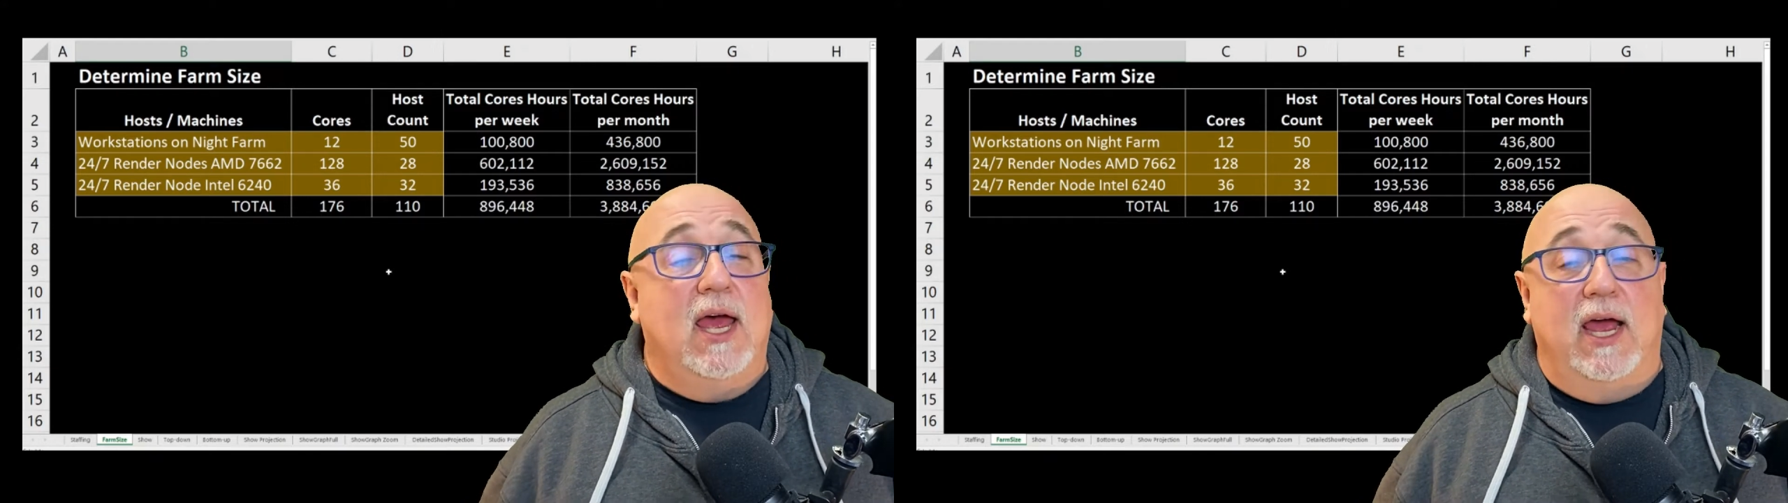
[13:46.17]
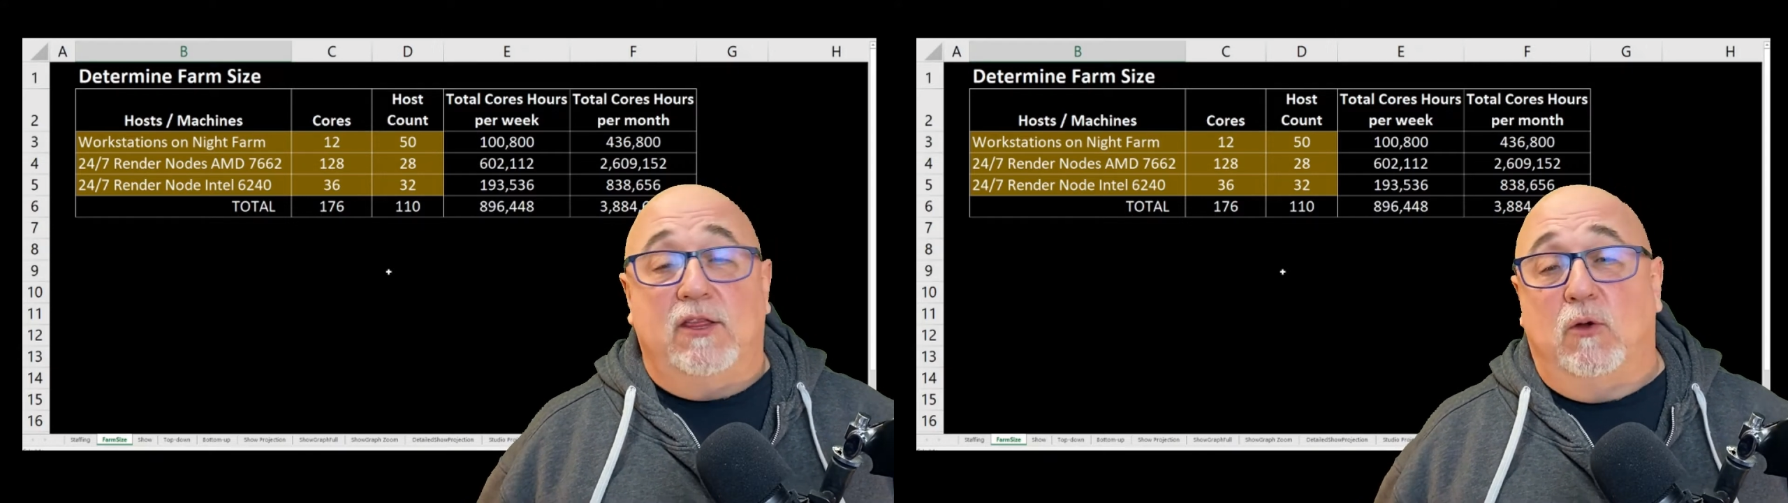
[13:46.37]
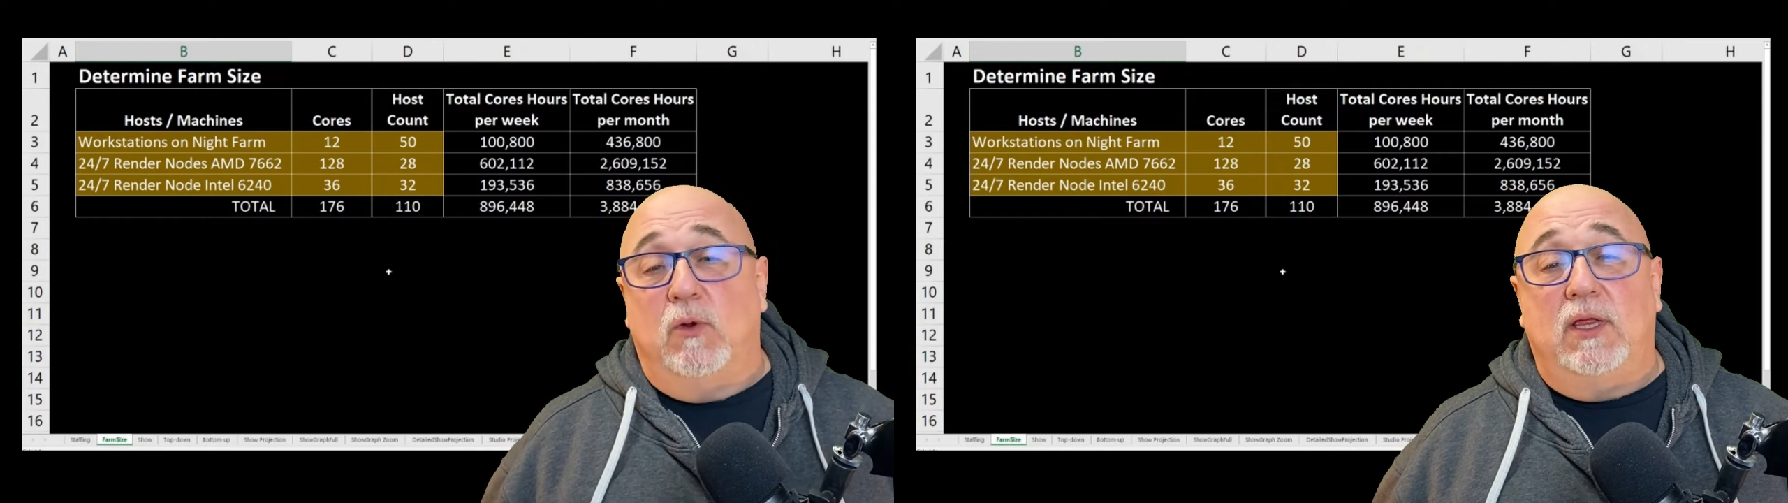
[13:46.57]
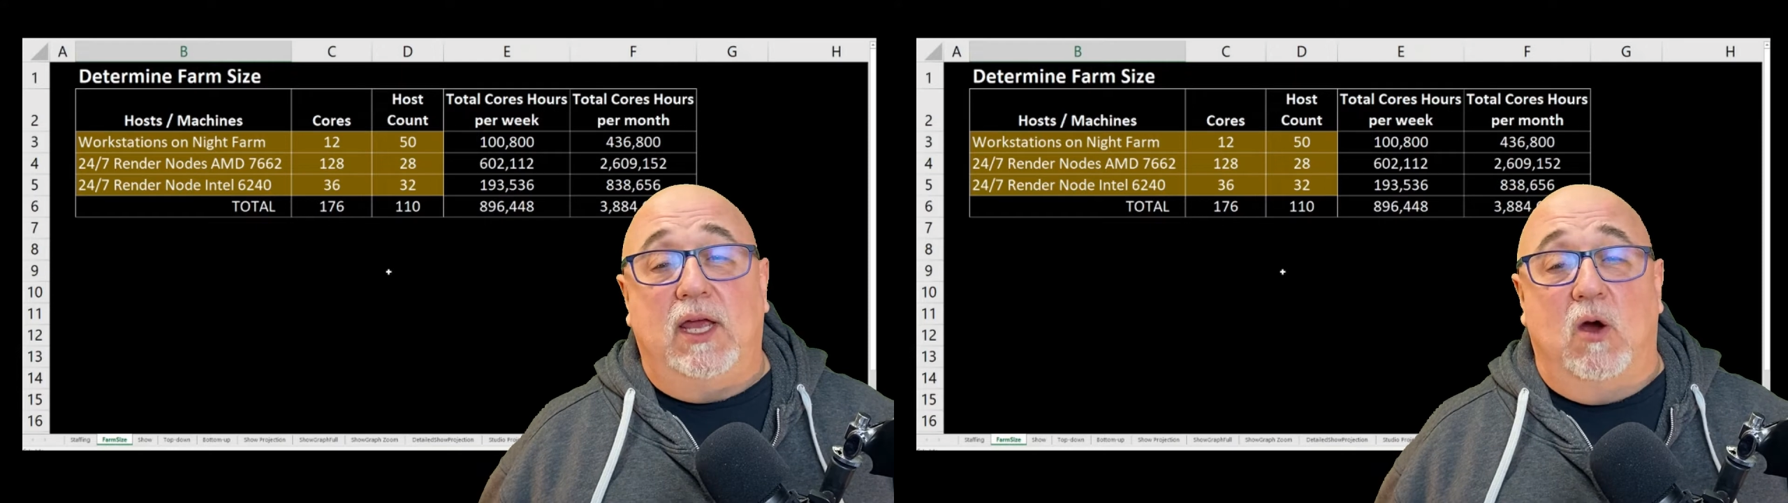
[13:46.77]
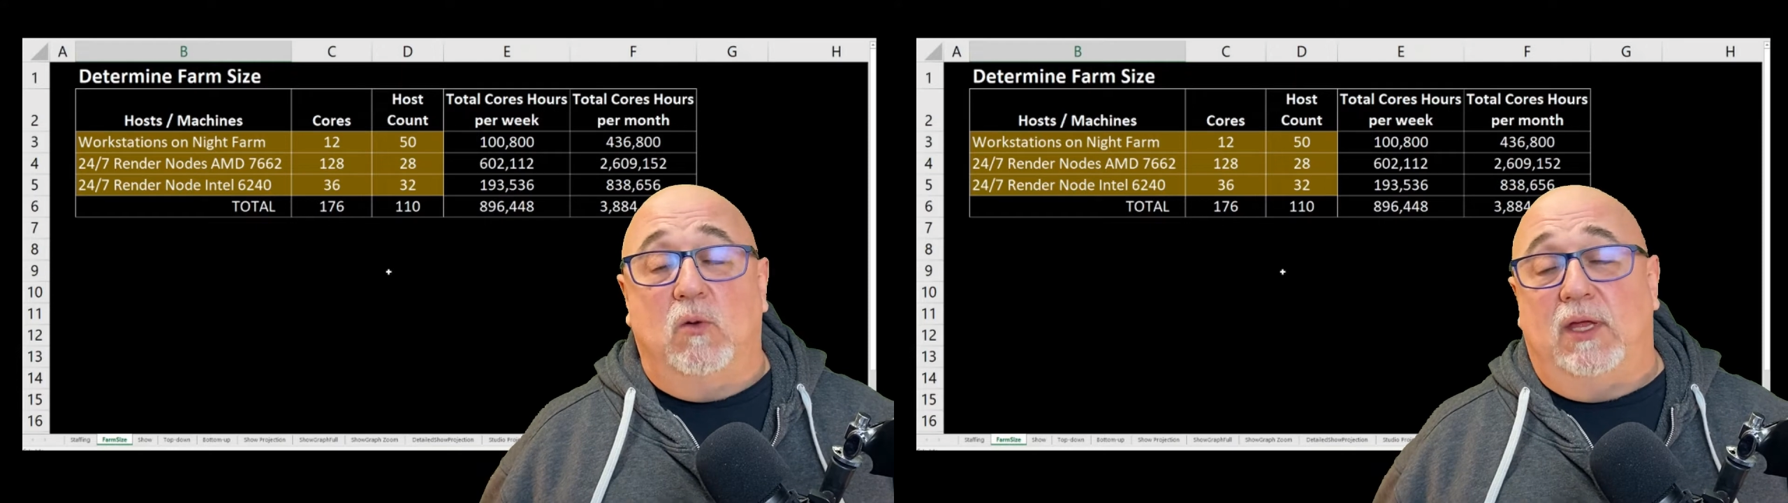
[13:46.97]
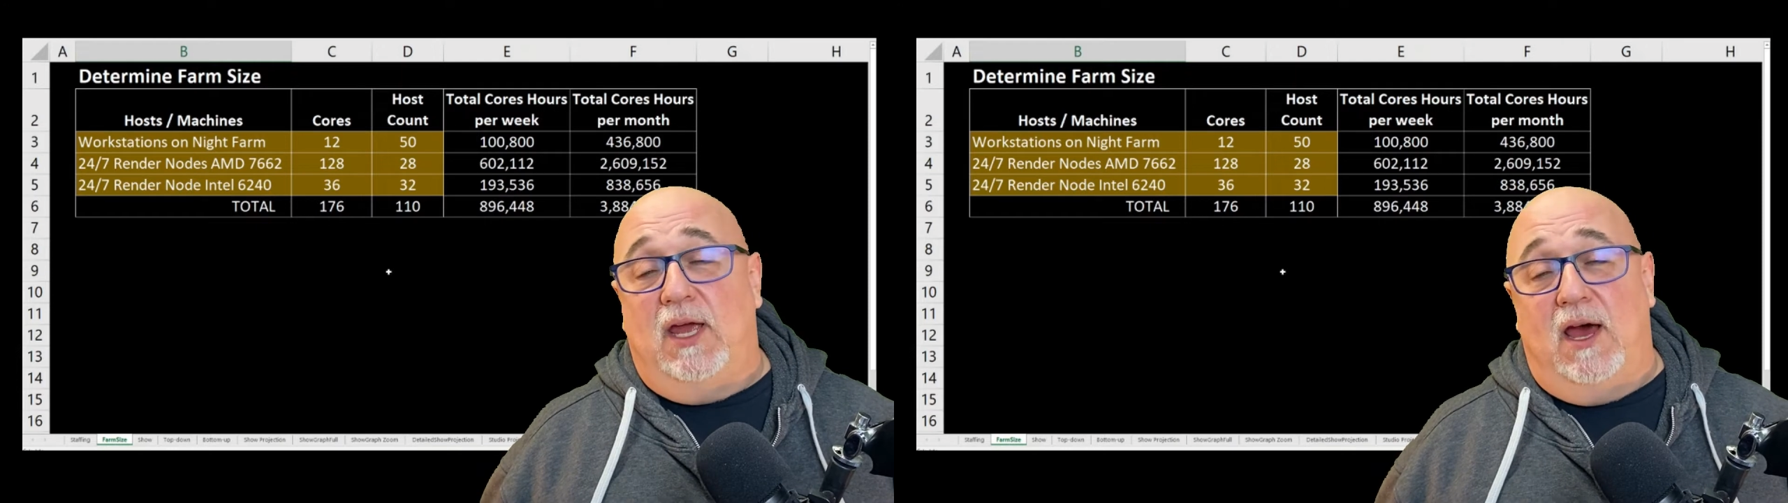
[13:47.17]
and they're really only